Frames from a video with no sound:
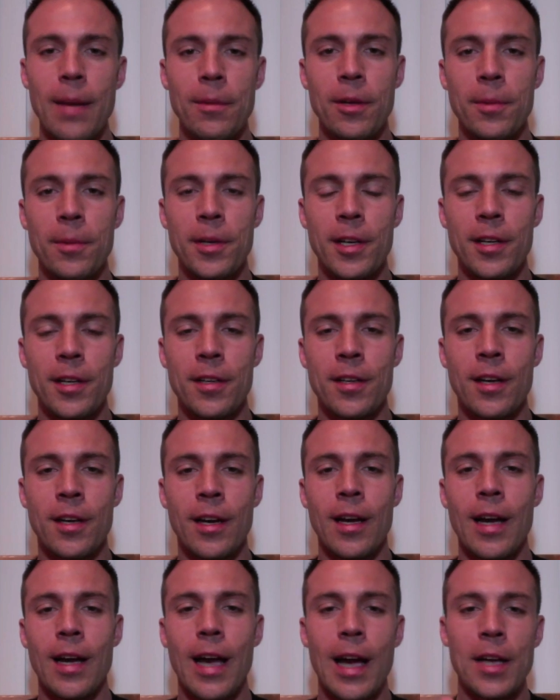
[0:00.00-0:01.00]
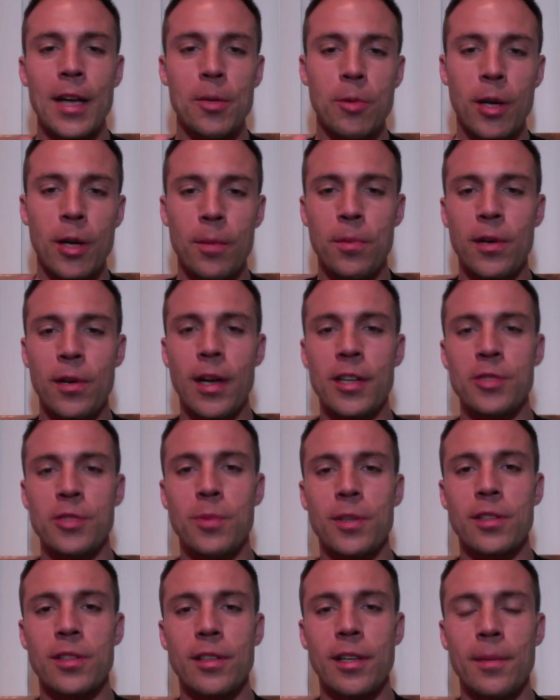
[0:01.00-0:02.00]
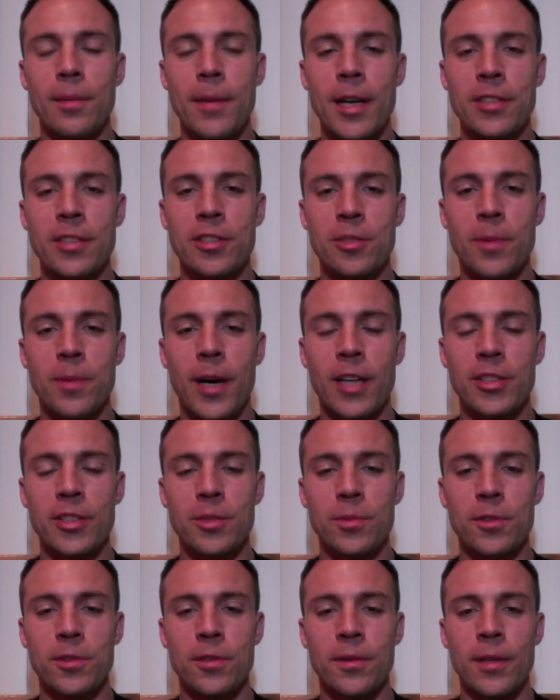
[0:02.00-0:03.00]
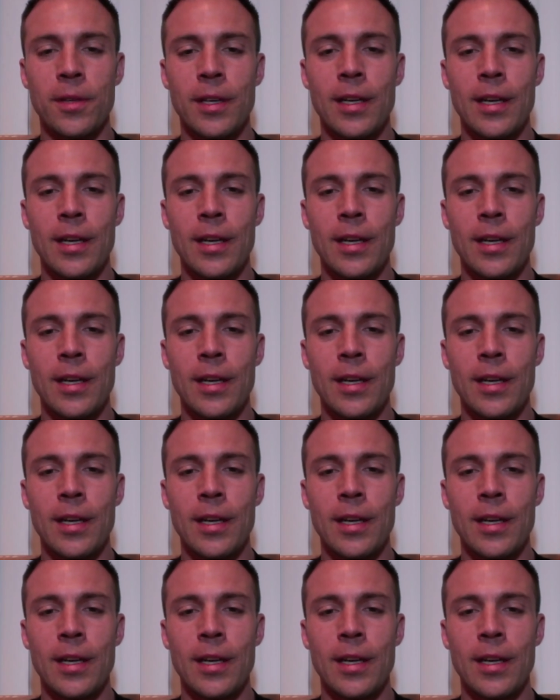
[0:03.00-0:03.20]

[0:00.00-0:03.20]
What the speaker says: limited and you want to put on as much lean mass as possible,